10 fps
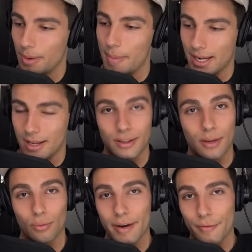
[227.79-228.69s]
by making
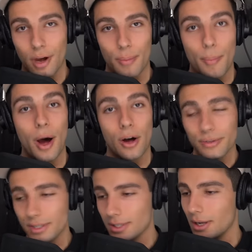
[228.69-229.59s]
the reverb
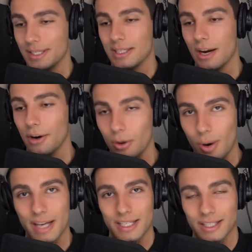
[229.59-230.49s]
pulse. It's
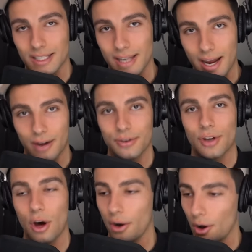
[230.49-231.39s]
stereoizing the
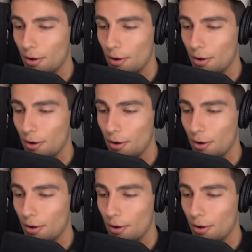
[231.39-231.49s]
sound on and